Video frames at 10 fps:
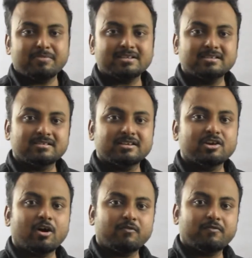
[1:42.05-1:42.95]

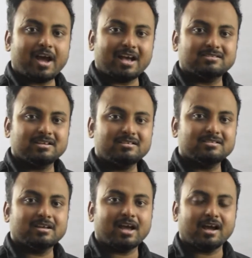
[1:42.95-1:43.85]
basicity of
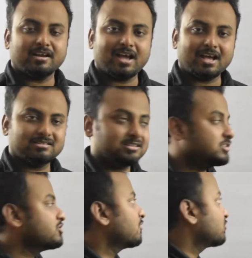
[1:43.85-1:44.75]
acids and acidity of